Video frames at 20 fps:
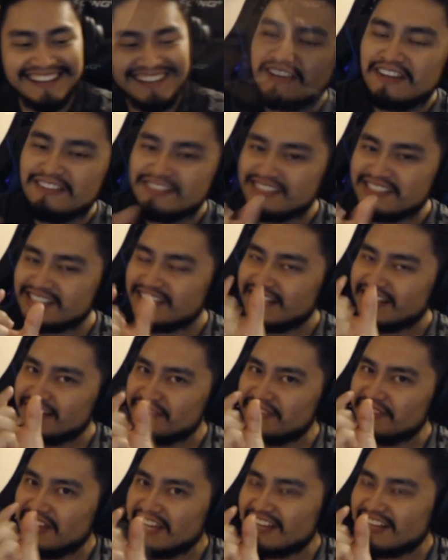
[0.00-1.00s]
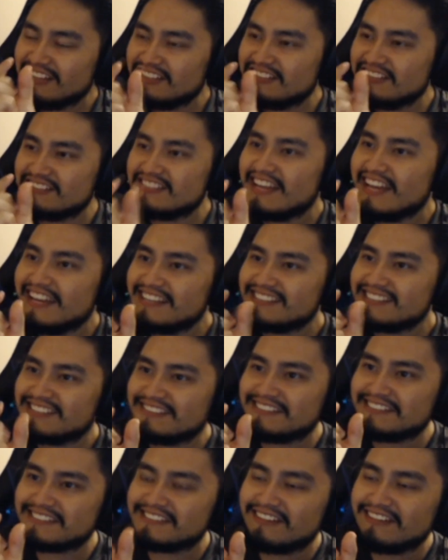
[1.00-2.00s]
It was just like, it felt like a little taste of
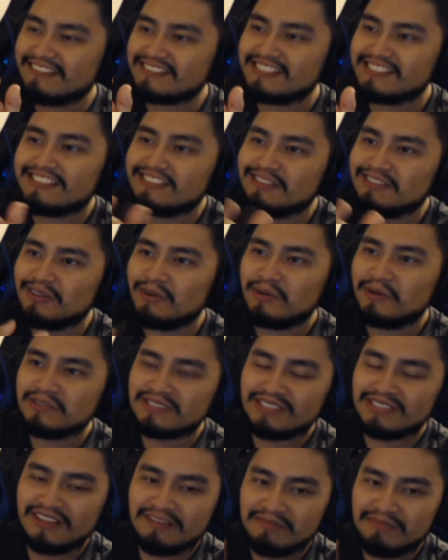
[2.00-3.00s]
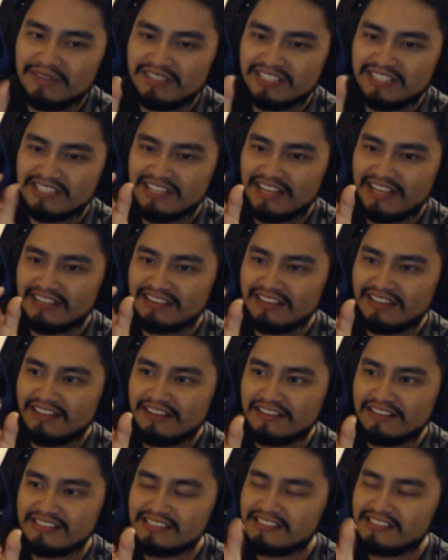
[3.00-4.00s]
the song. She didn't do the whole song, but just like
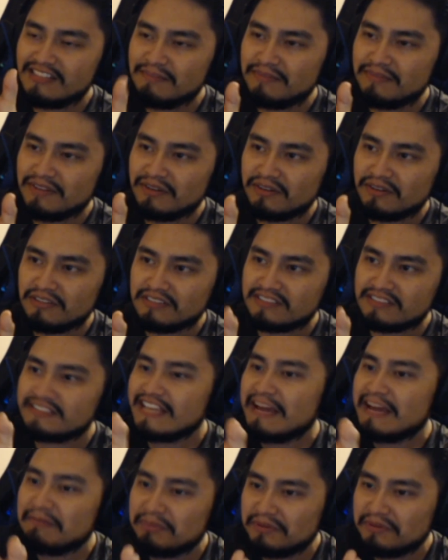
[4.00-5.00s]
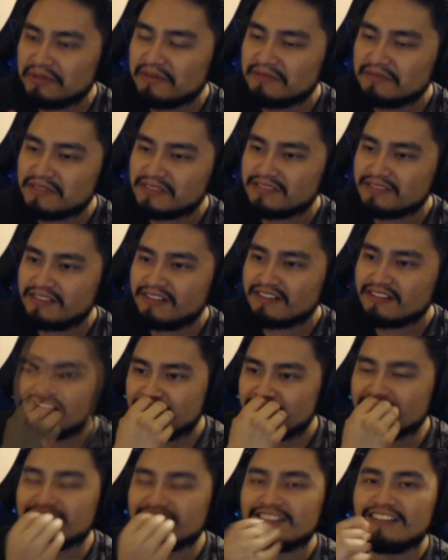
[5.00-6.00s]
a snippet or a sample of the song,
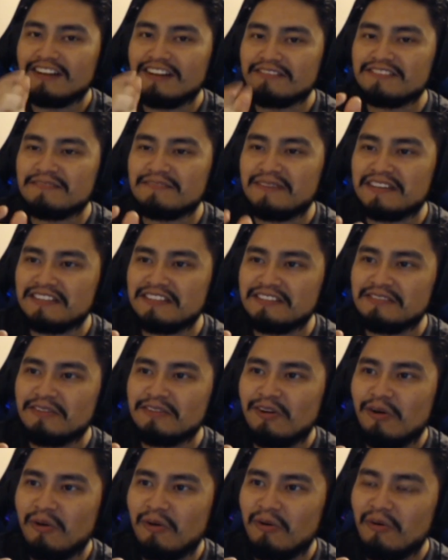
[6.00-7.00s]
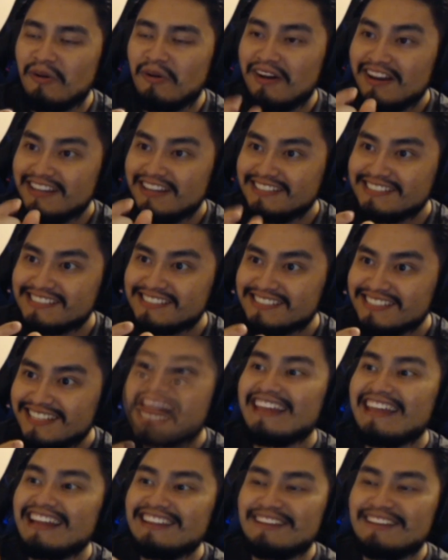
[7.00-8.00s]
just enough to make you go, what?
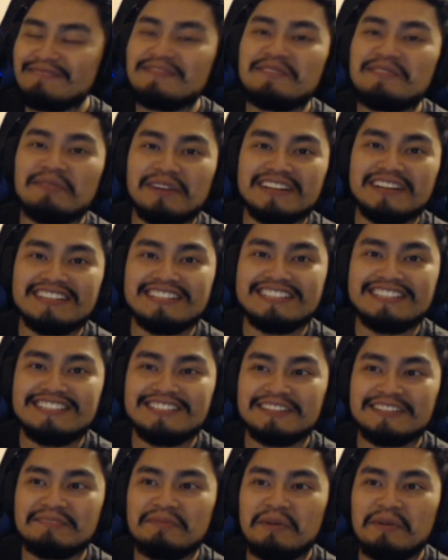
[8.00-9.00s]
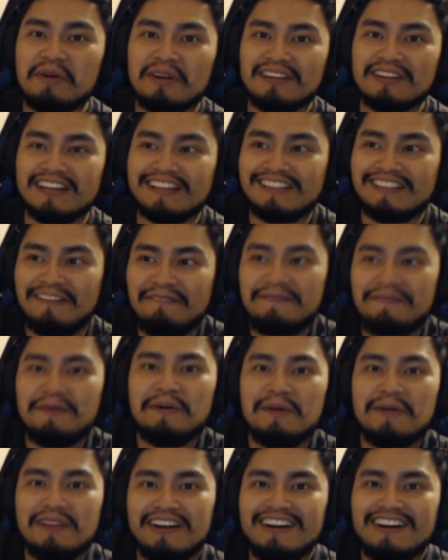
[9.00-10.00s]
That left me wanting to hear more, like the
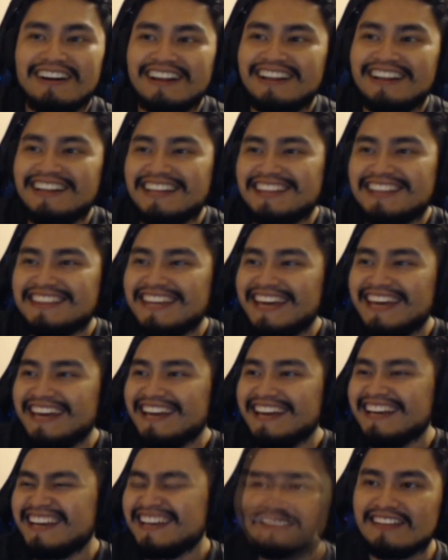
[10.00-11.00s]
full-on thing.